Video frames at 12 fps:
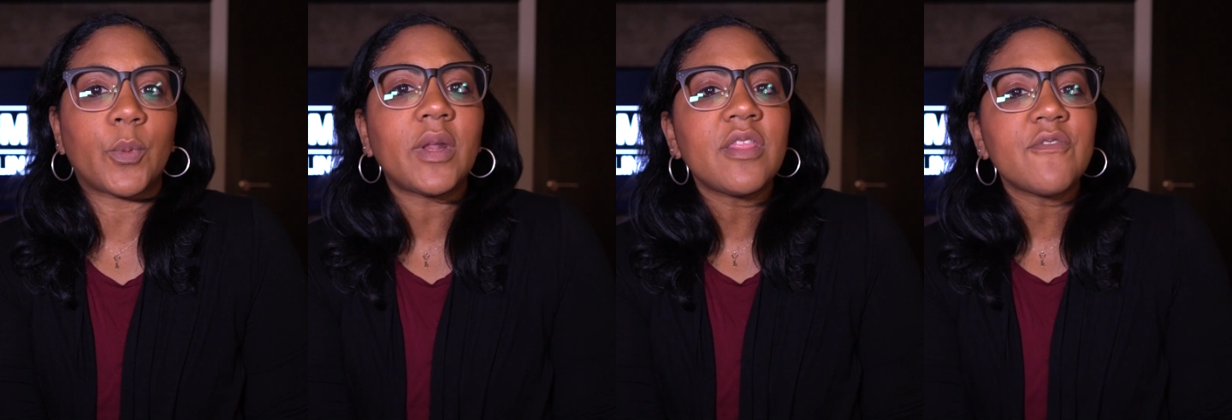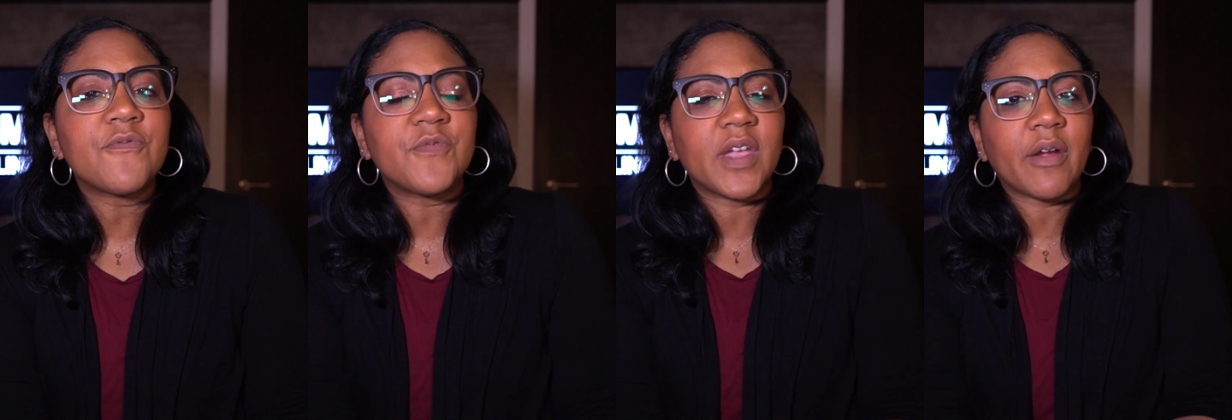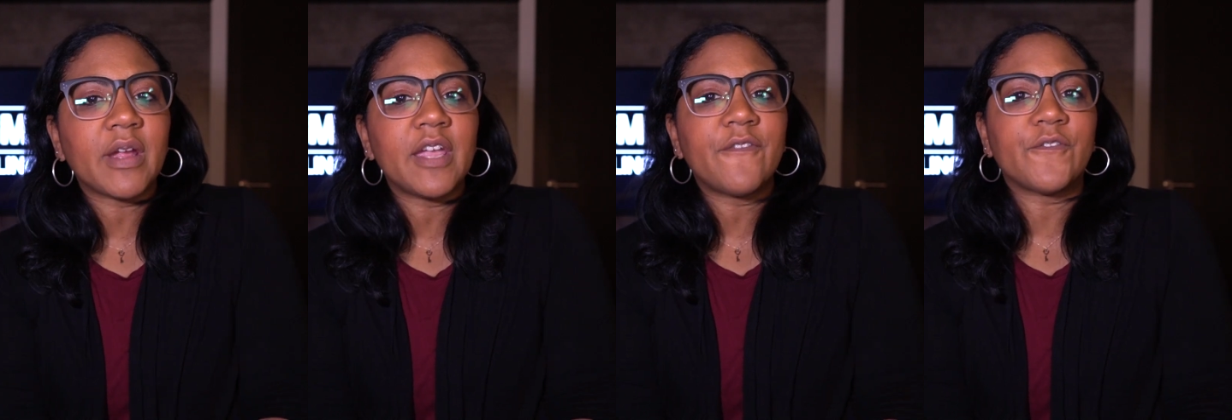One of the
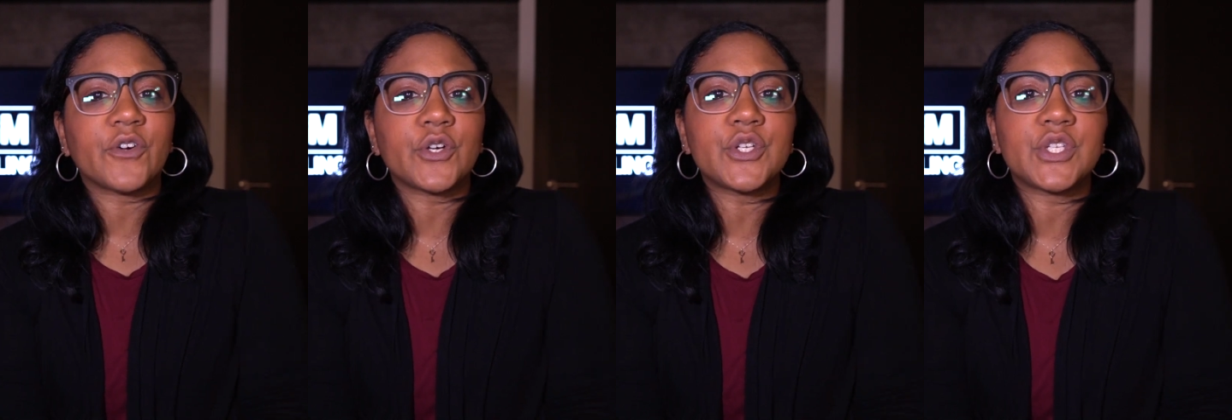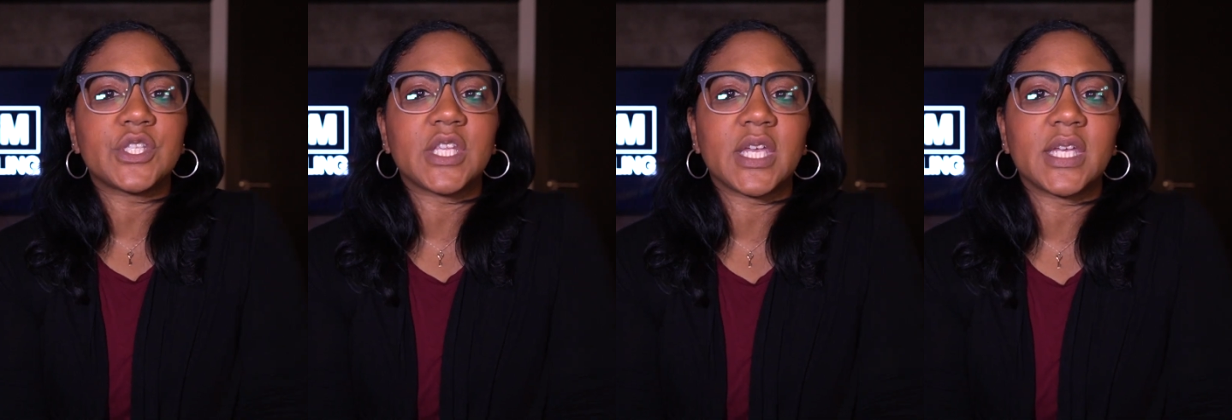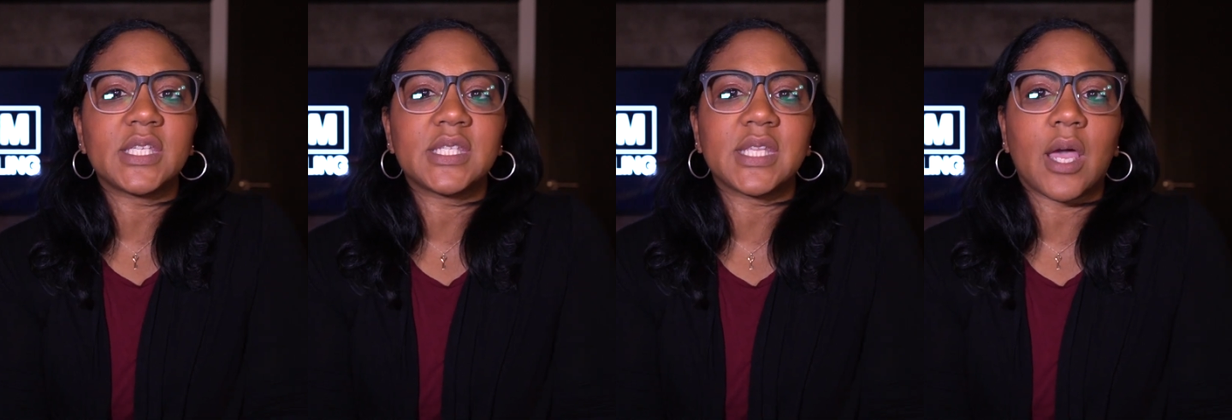very first
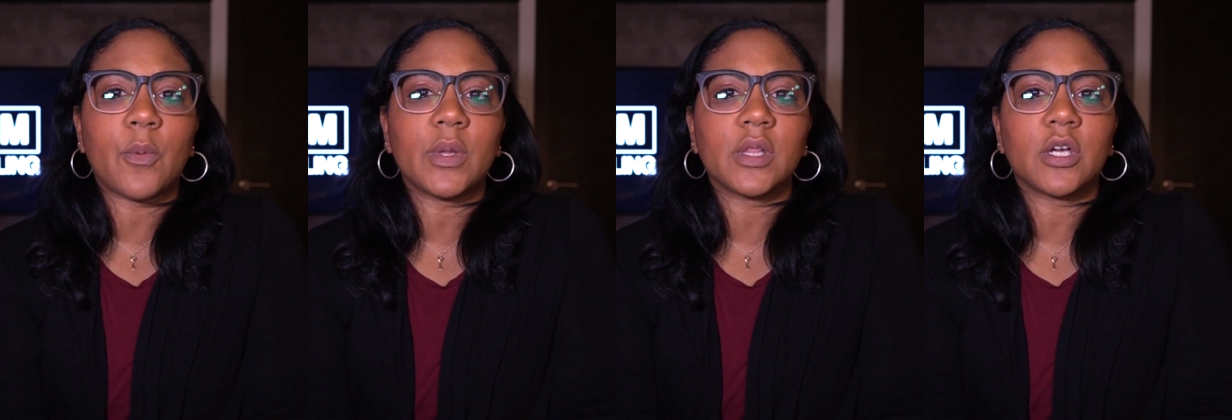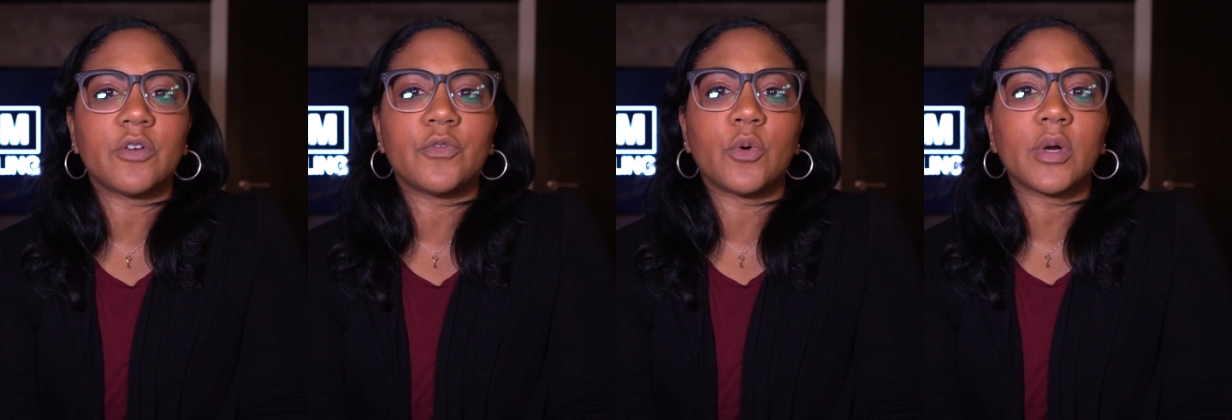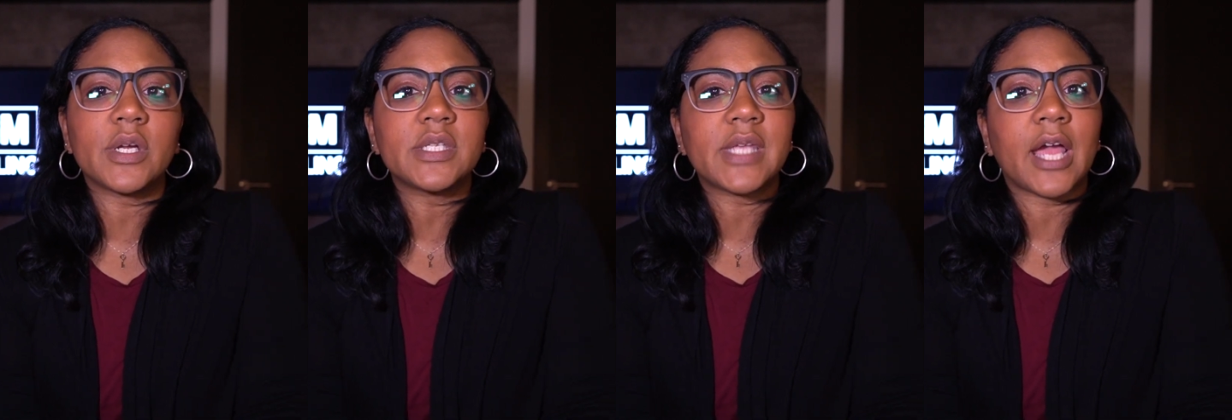things that we look
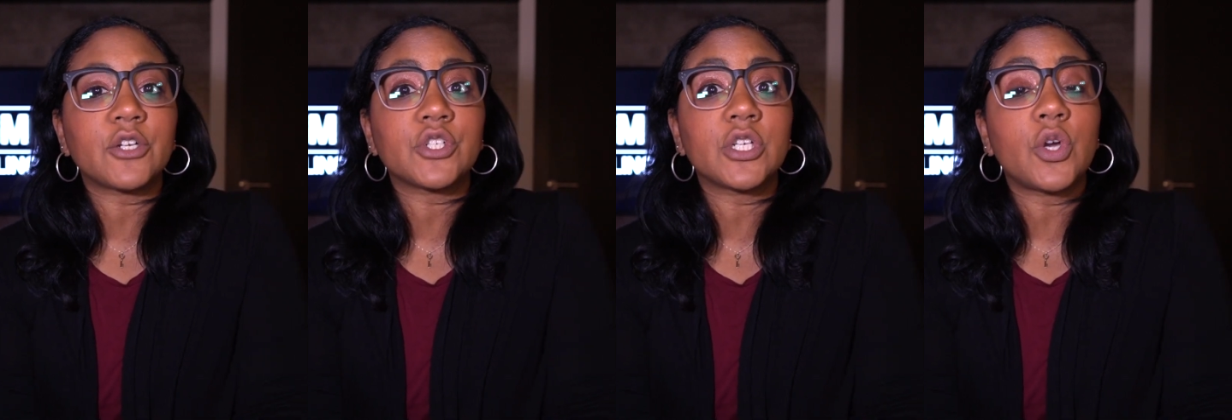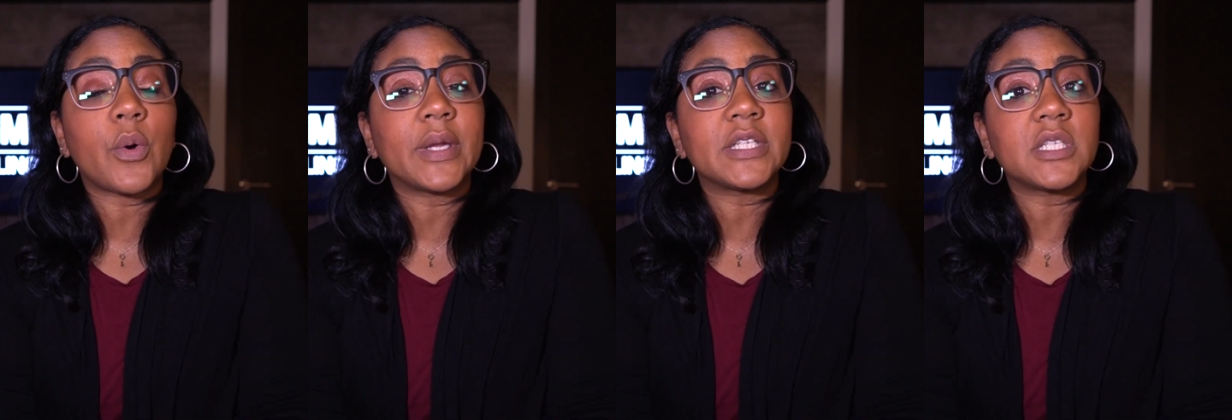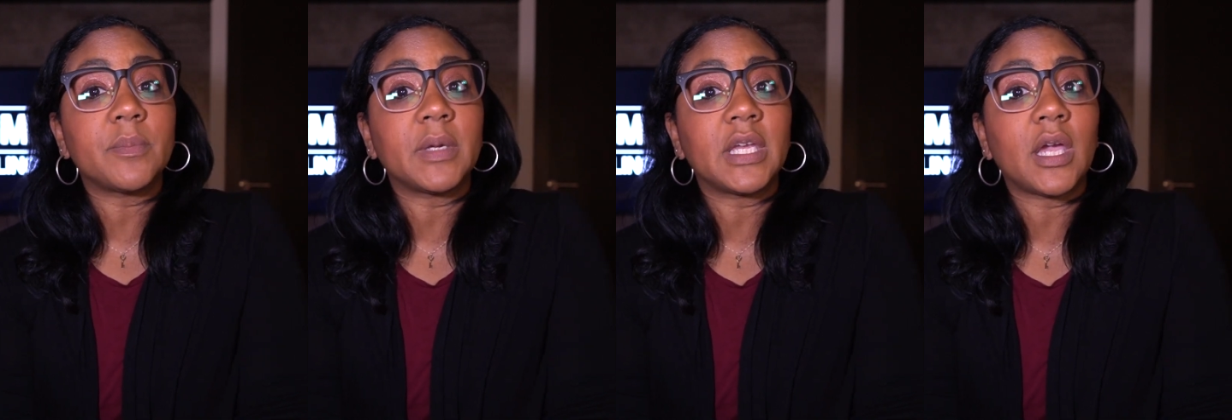for is actually going
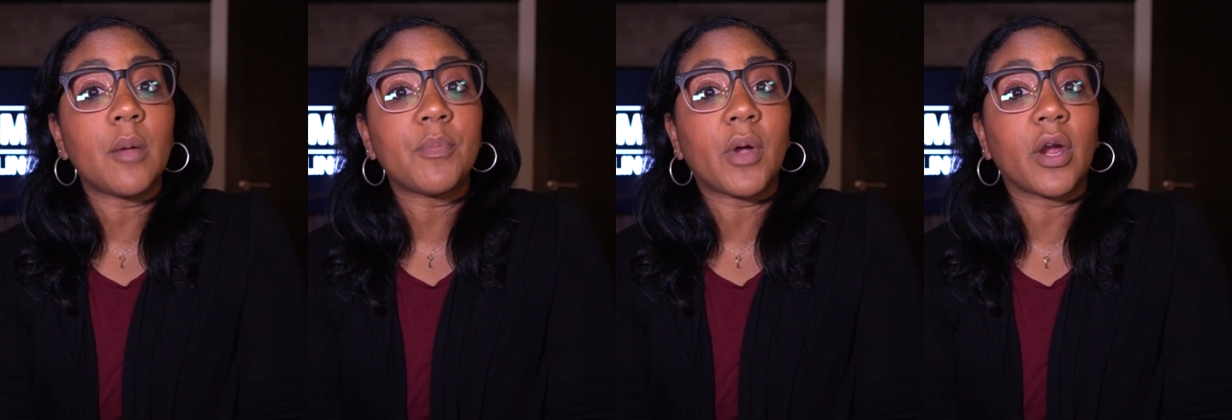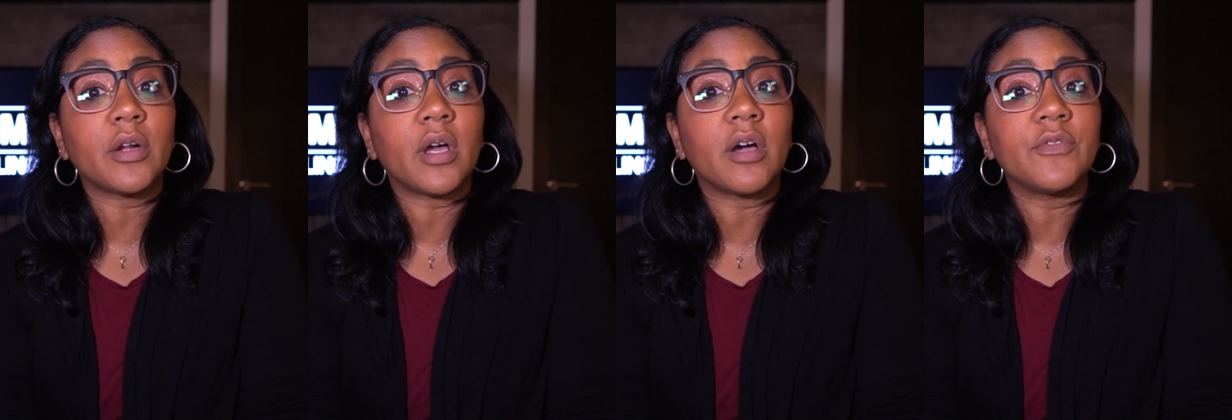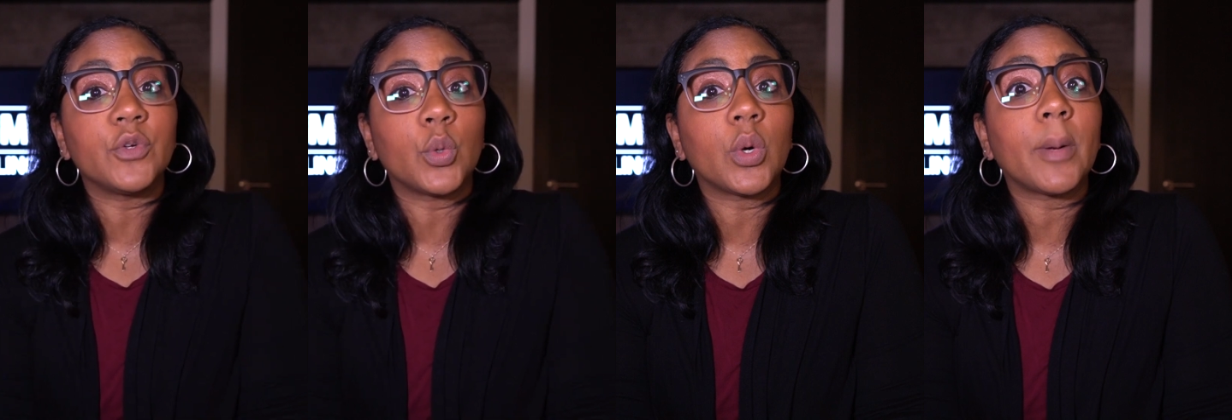to be a part
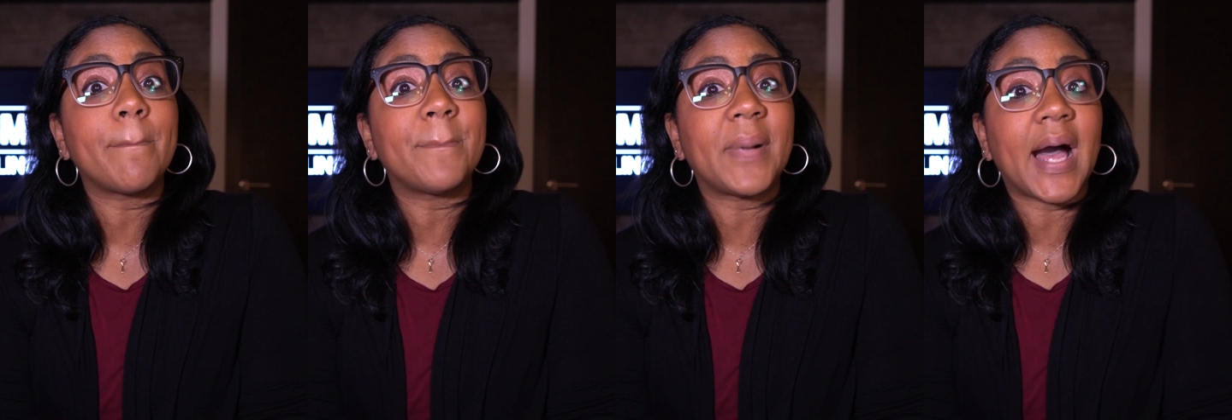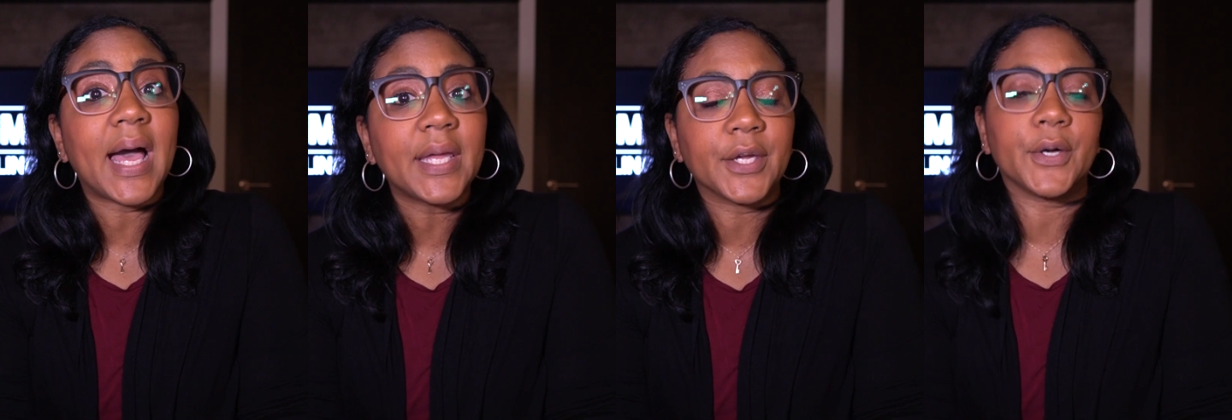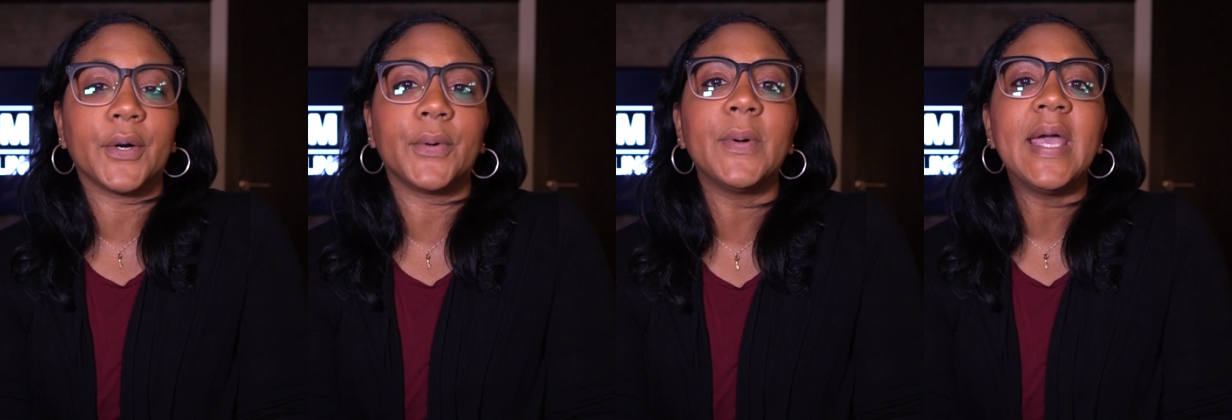of your
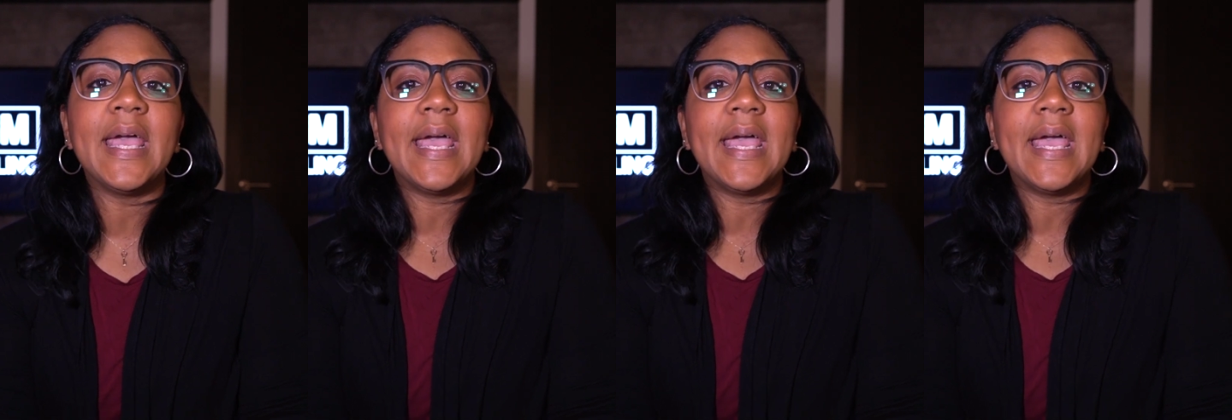bio,